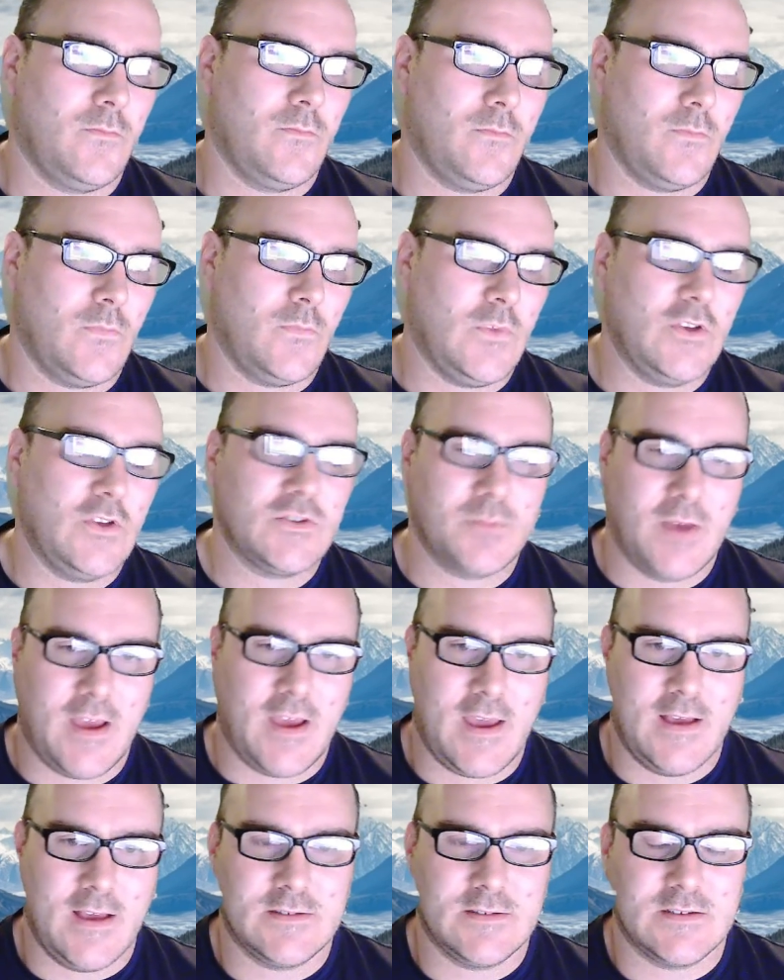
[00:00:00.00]
use my
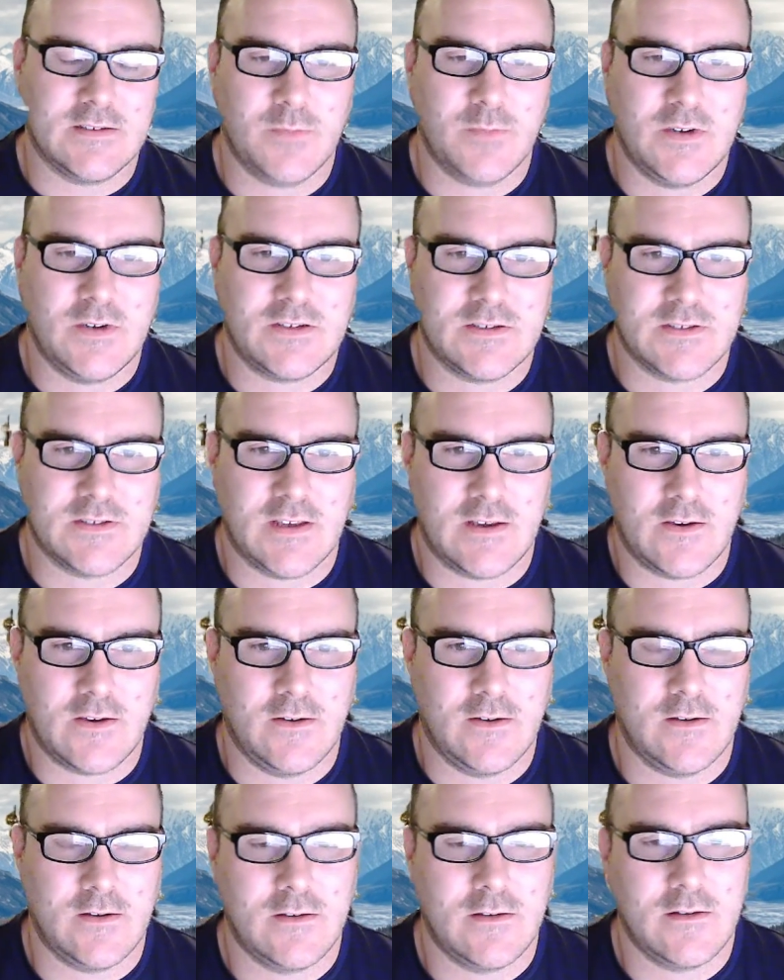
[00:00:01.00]
hands as much as I
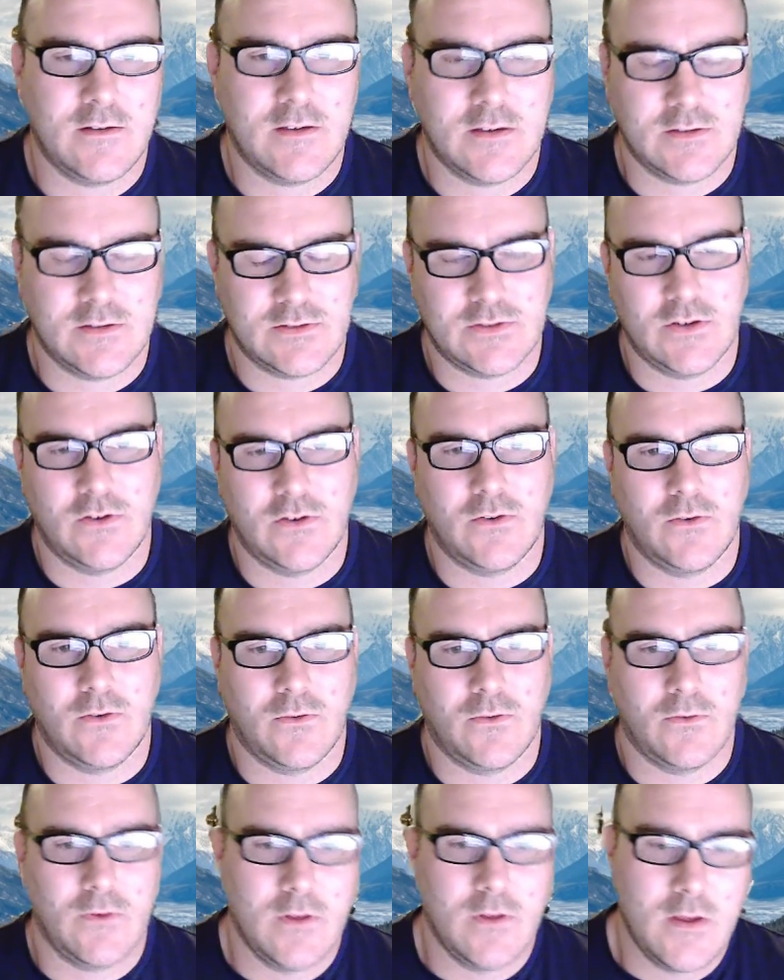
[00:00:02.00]
could to
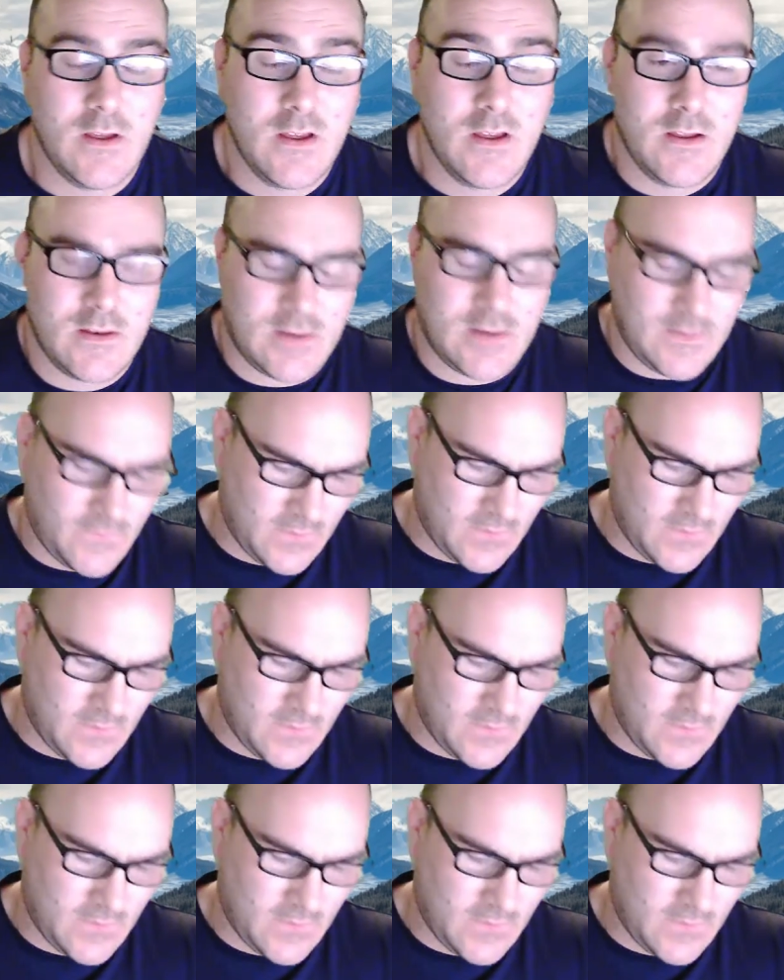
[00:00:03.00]
show different